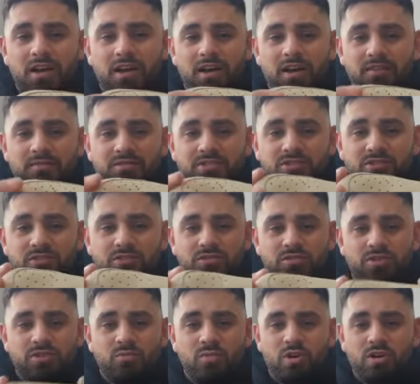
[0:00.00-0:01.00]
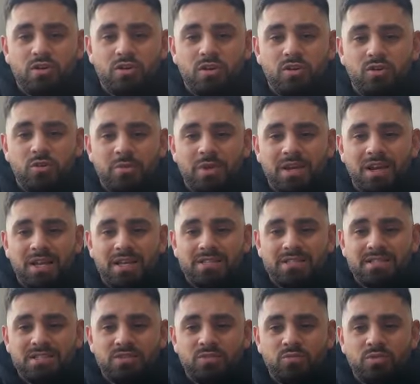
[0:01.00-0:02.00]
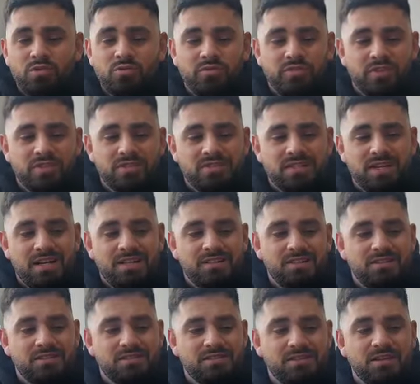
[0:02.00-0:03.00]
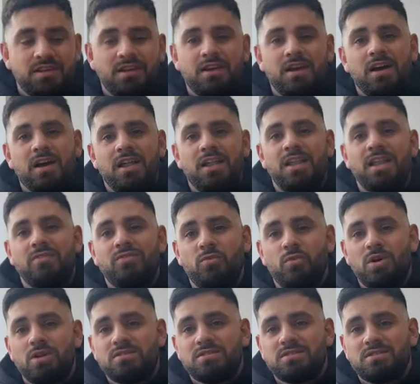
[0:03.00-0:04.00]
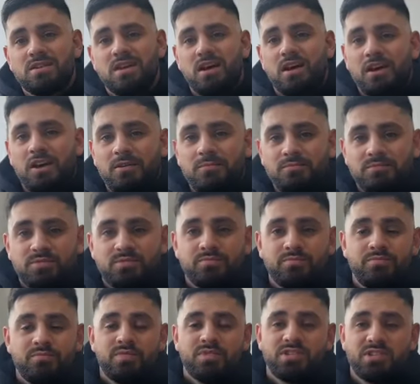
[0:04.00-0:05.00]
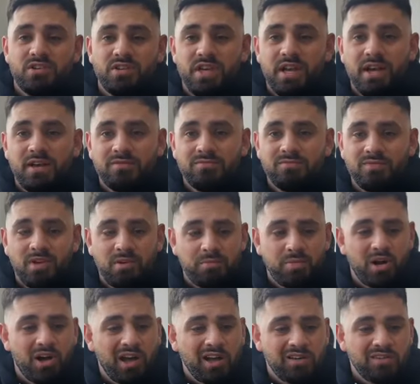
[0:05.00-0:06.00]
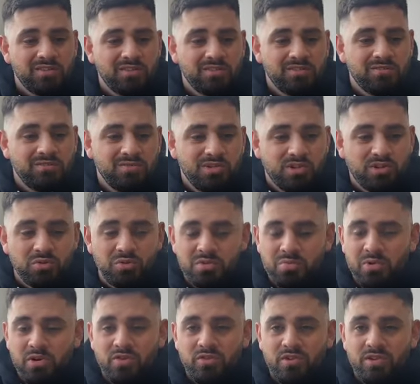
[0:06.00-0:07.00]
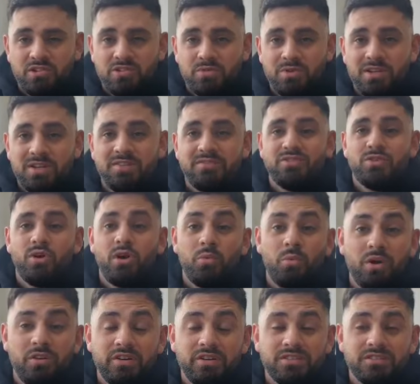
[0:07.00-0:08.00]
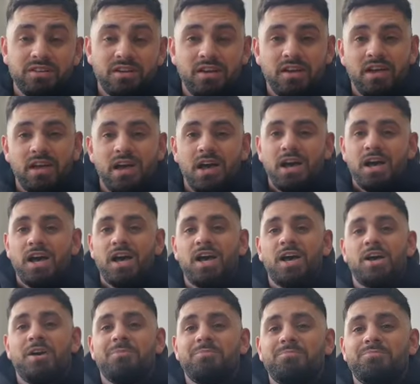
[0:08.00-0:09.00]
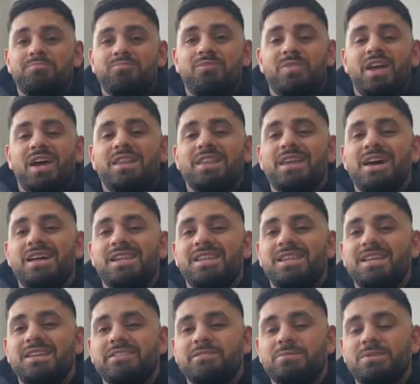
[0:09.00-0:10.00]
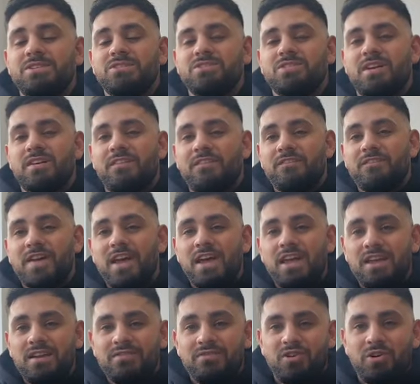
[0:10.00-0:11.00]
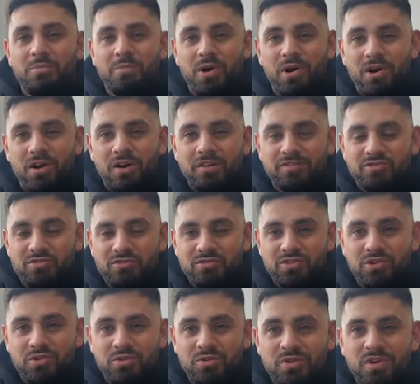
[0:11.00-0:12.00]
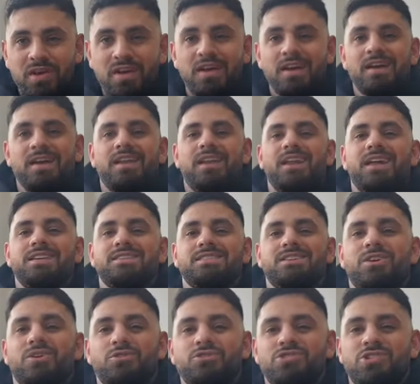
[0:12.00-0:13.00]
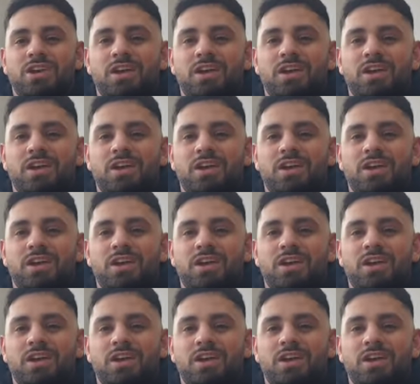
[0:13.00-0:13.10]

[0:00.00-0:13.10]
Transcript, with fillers: Um, so you can worry a little bit less than you would with your standard leather ones. Um, so yeah, but you can always put a crease shield in if you are worried. Um, and that leads me to the favourite part of the review, let's go